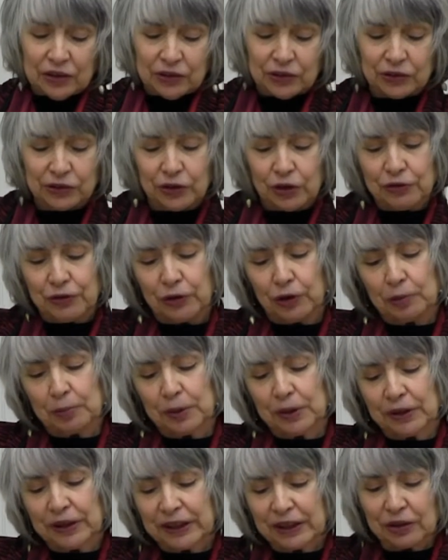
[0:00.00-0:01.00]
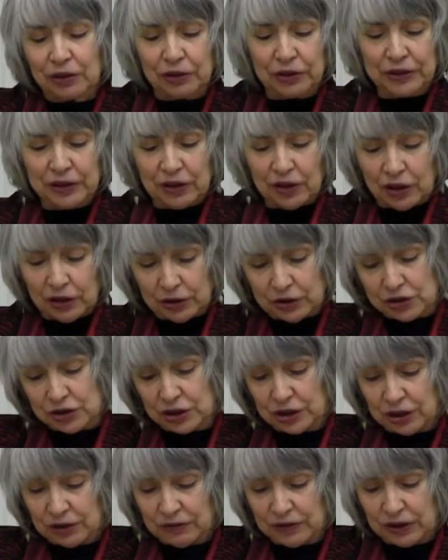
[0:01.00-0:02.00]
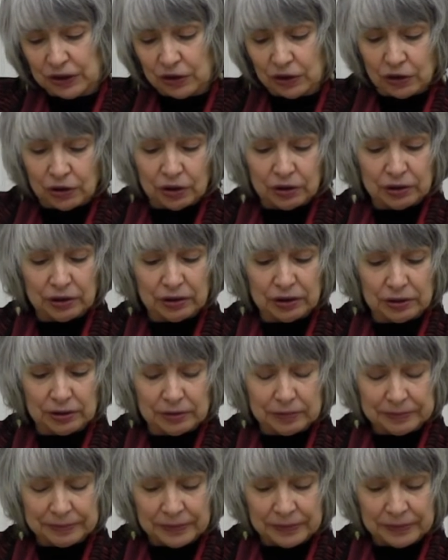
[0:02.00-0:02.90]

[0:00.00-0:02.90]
So for a political theology of the earth,